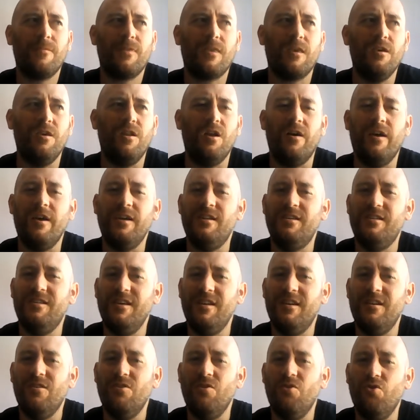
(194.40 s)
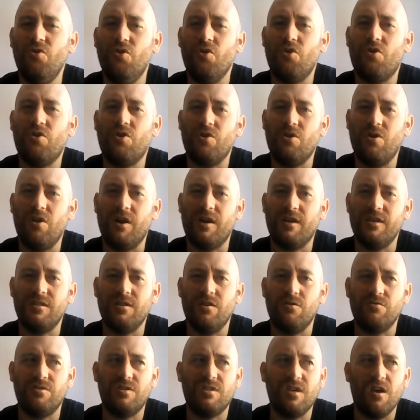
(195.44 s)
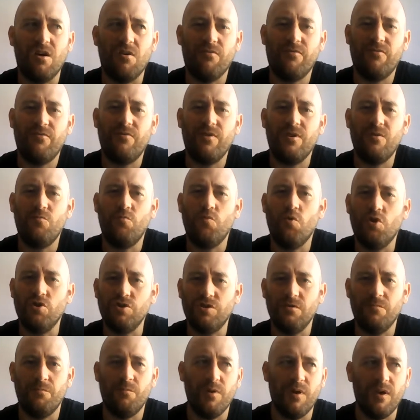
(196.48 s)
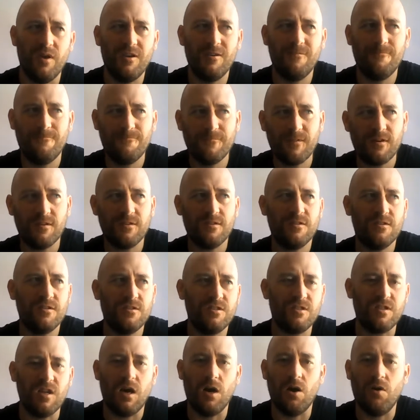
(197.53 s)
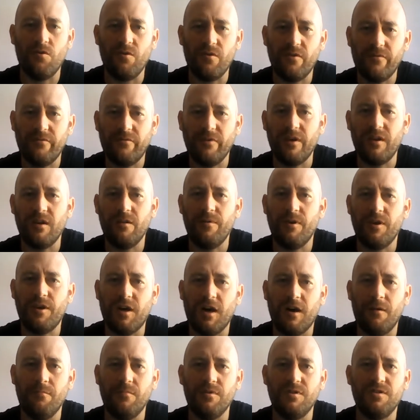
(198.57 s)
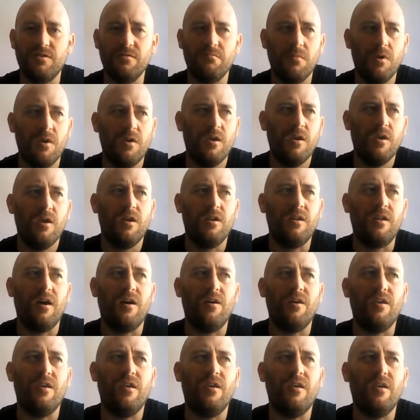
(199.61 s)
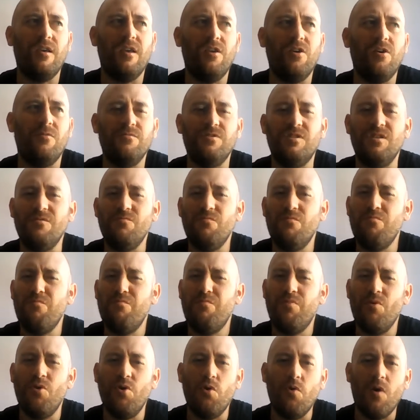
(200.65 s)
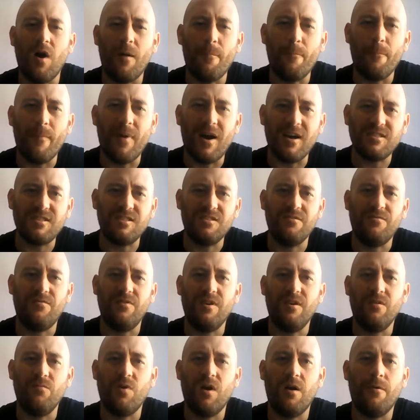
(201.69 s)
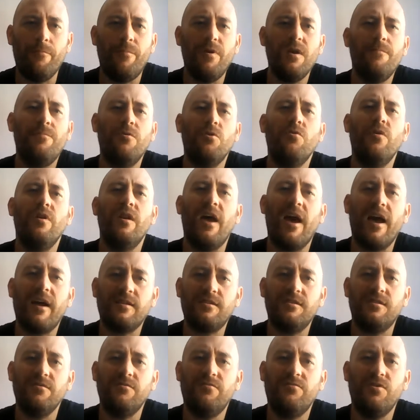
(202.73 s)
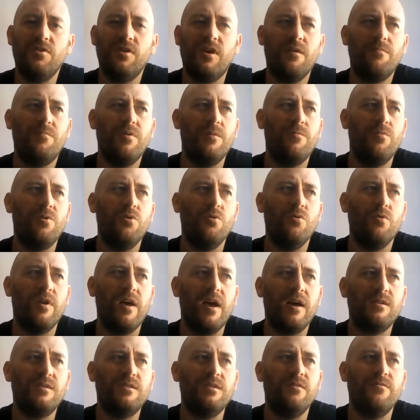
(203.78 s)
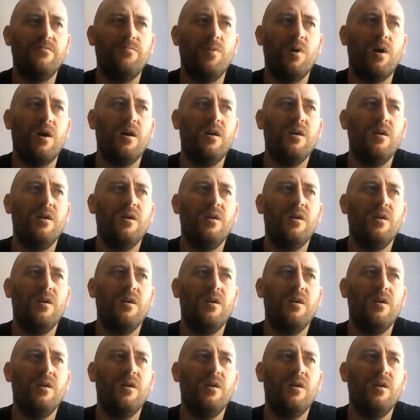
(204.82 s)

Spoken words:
you know, he didn't look like his old self. He was a bit slower on his feet and a bit cumbersome. Now, he obviously blew up massively. And well, people are inactive. You get people who are inactive, but